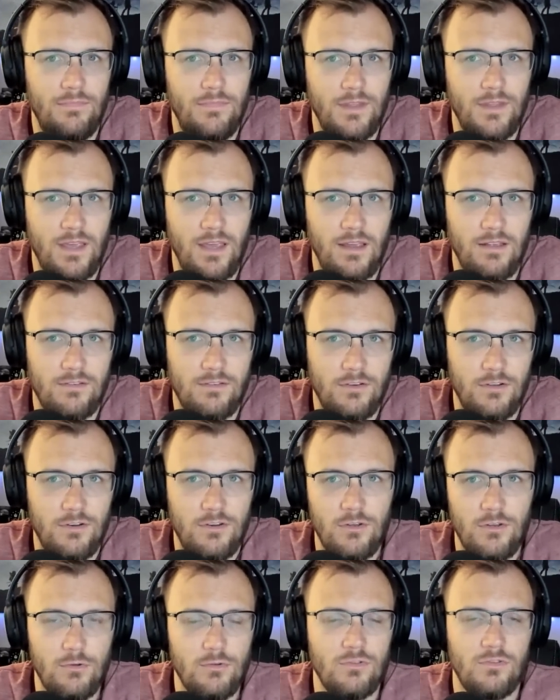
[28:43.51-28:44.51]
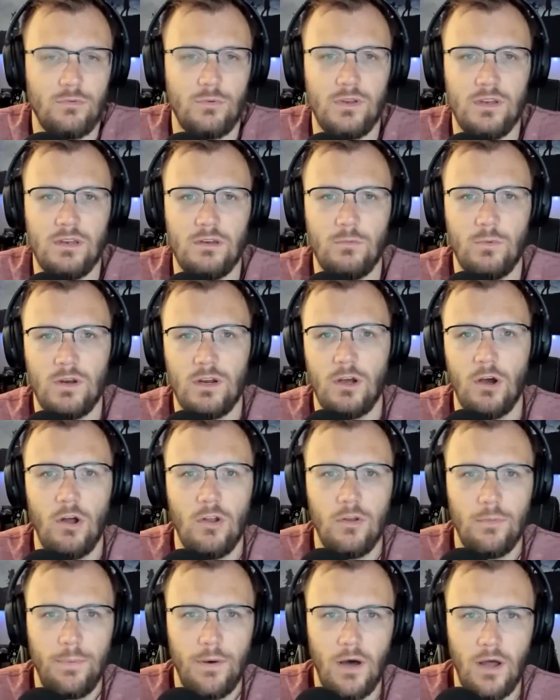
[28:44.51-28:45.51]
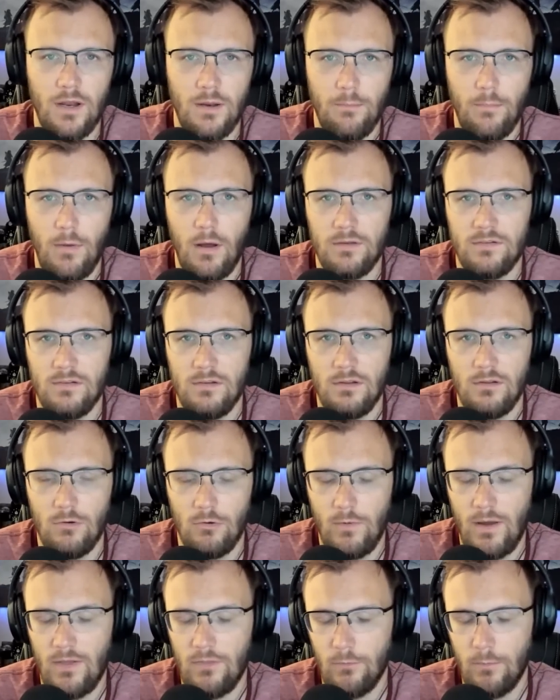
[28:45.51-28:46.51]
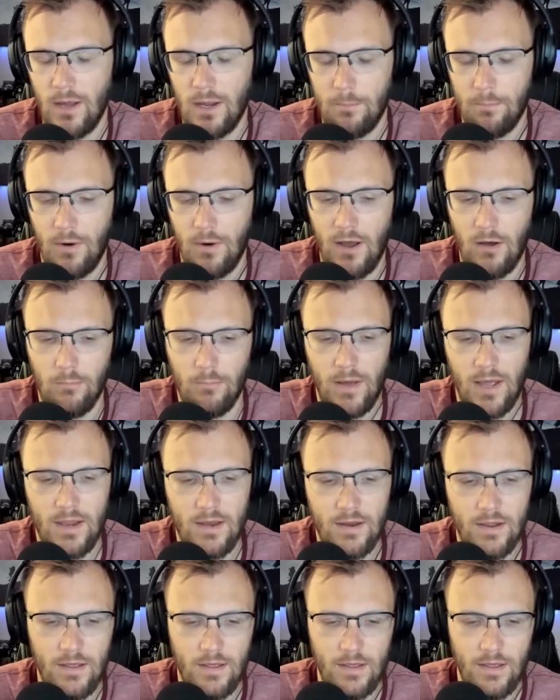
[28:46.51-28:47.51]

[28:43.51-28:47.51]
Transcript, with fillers: the Kings could use when when called upon, and Monte or rather Mike Brown might